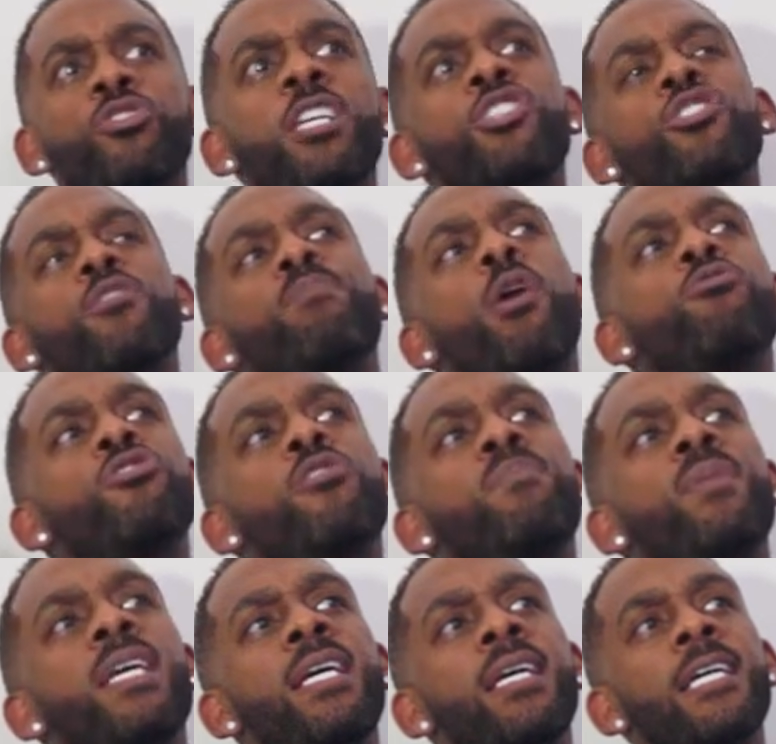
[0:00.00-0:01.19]
It's supposed to
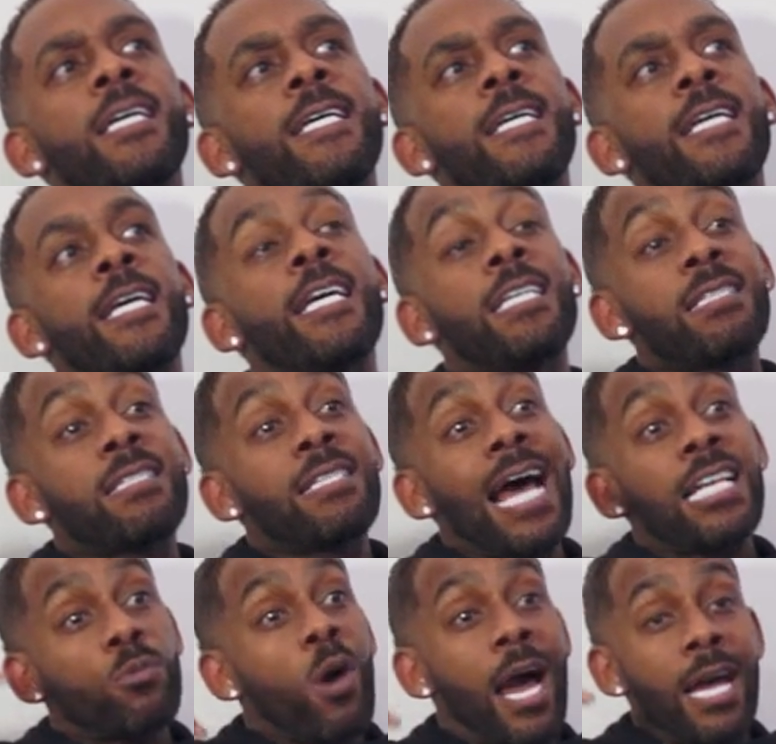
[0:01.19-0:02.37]
be, because
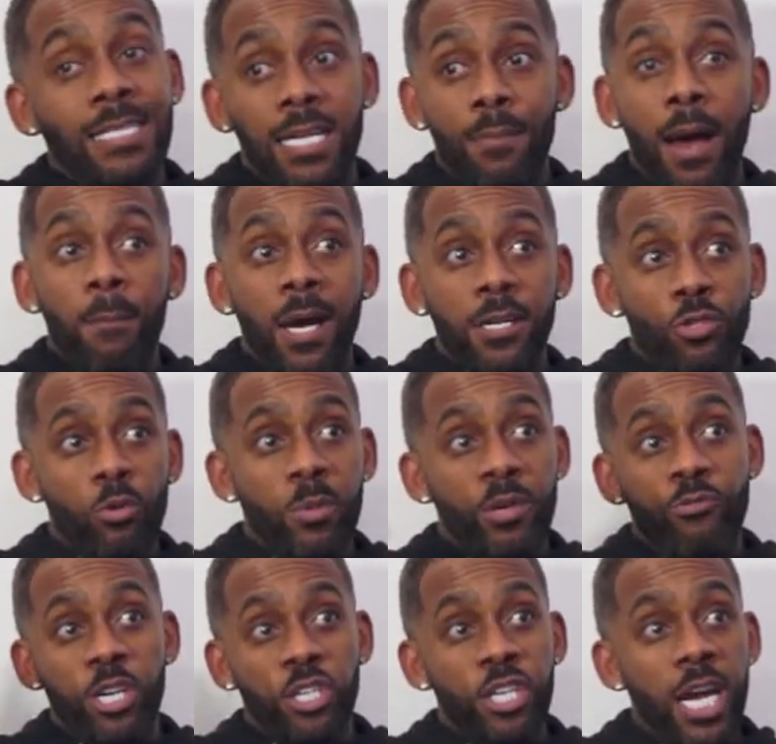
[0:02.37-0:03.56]
that's why I said about my story
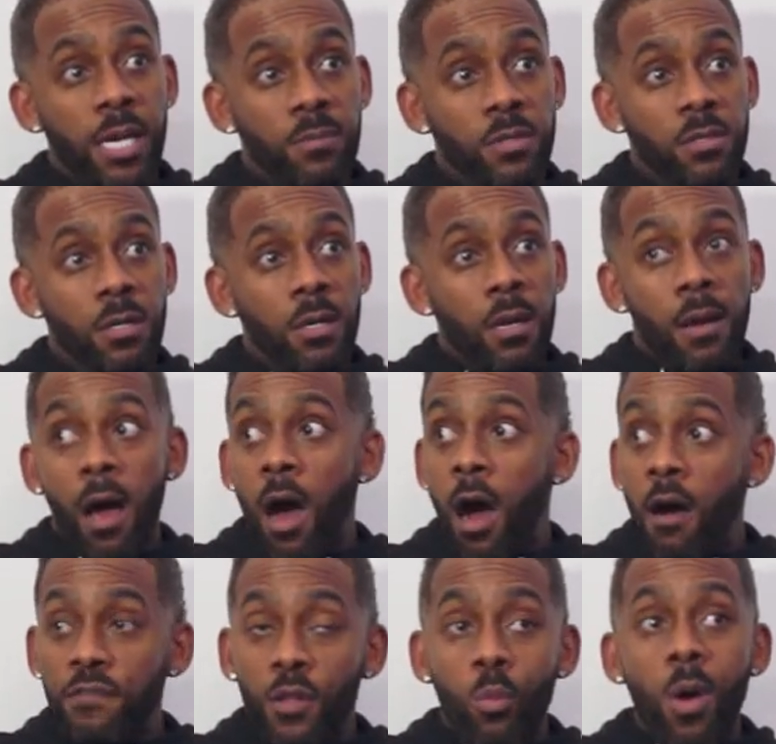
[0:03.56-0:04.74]
with Rick James.
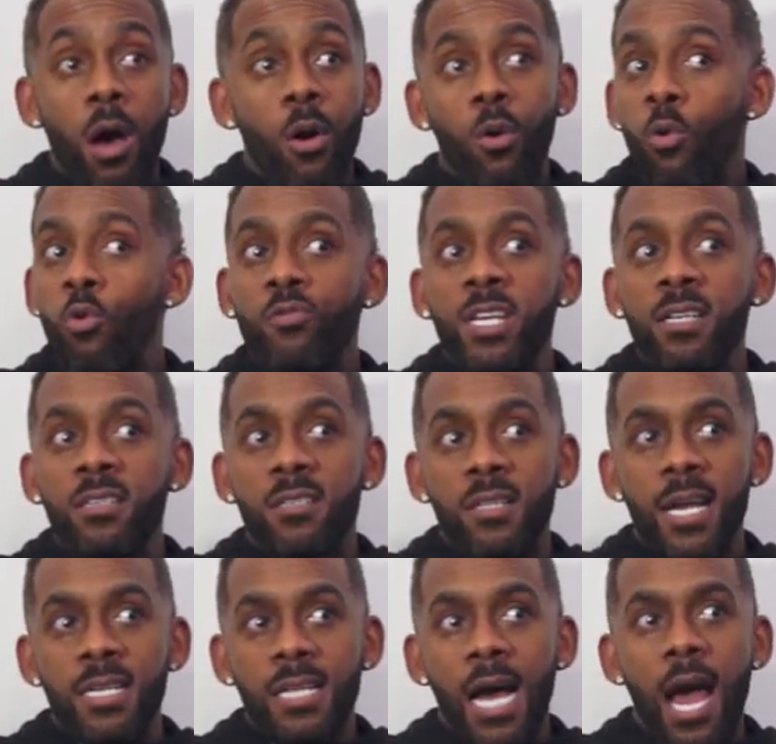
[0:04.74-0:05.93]
After a while, all these
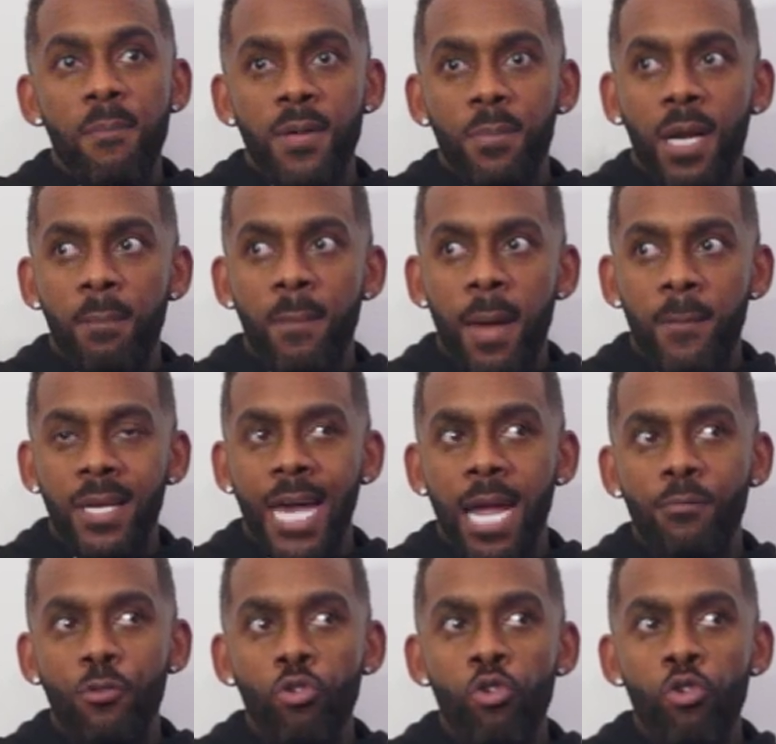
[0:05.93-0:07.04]
things people I met became